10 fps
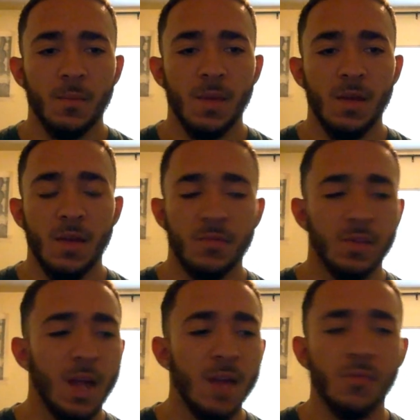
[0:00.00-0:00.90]
If
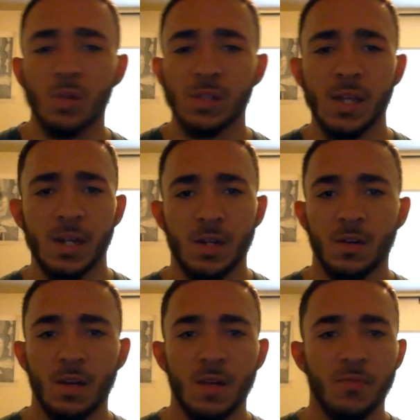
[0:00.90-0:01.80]
life were
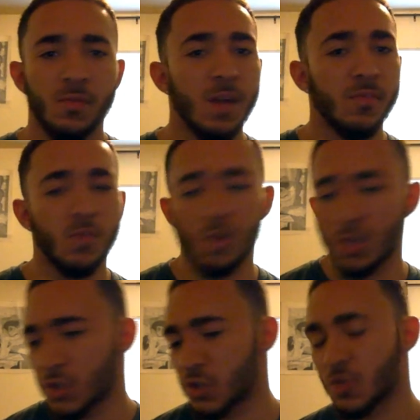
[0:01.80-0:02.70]
linear, if life were
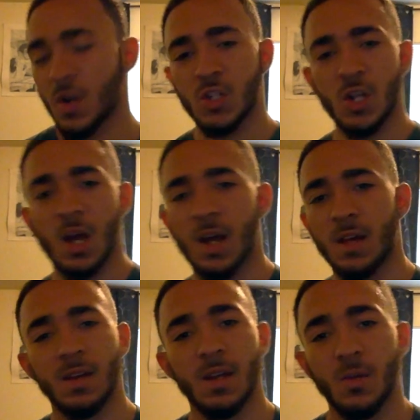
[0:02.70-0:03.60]
a straight shot
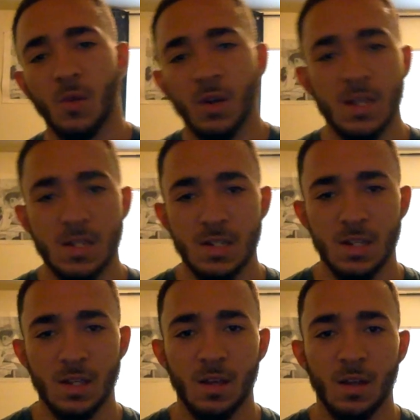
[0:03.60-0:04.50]
and it were
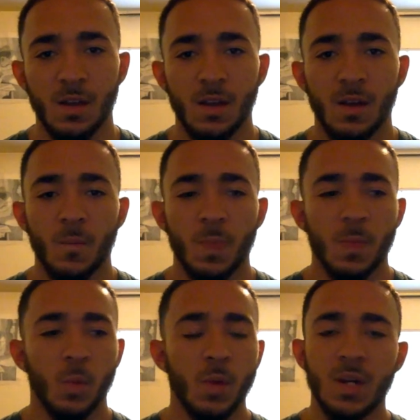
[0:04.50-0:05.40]
easy,
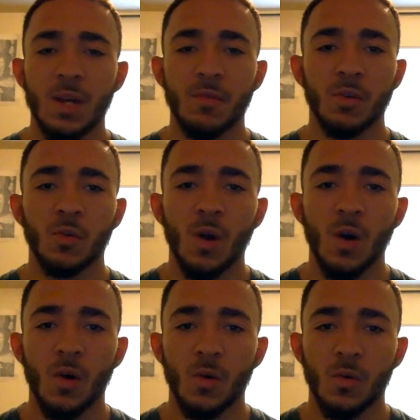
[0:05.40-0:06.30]
we would never
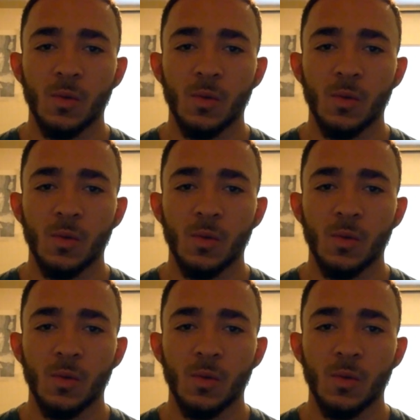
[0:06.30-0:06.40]
grow.